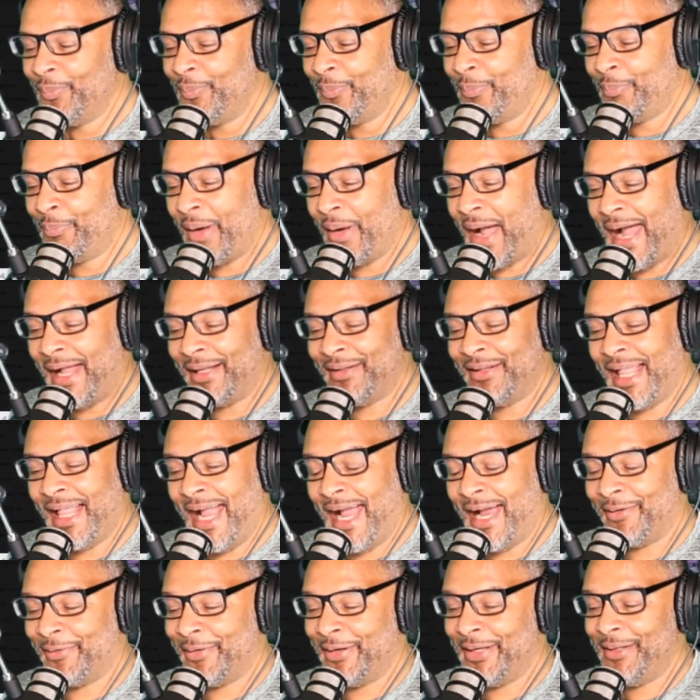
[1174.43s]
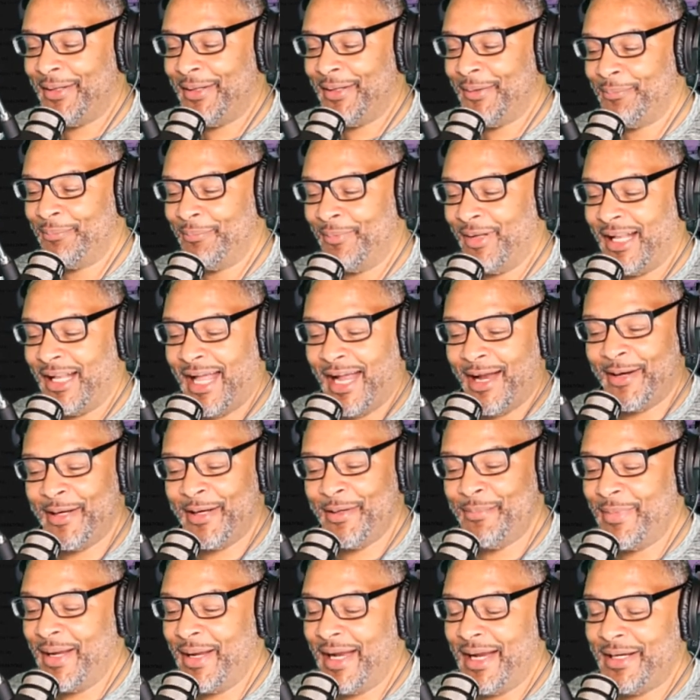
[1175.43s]
By Larry,
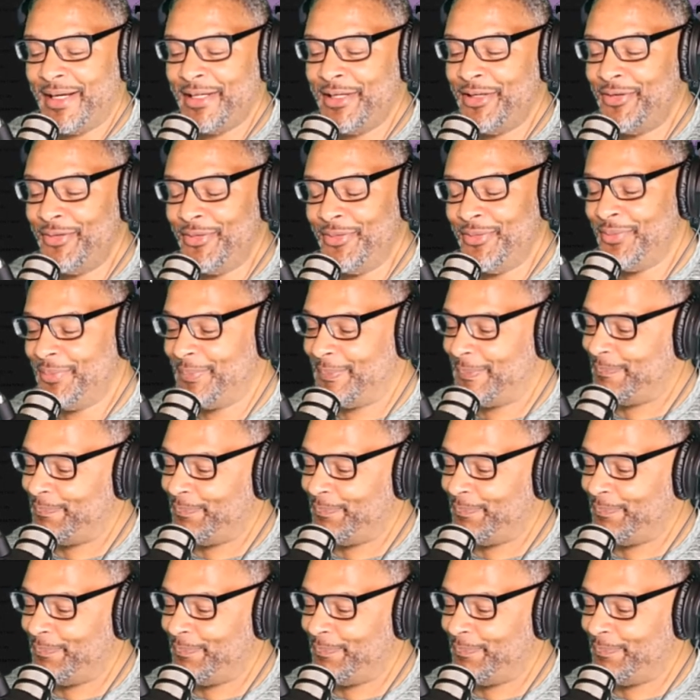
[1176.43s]
Larry, man, you.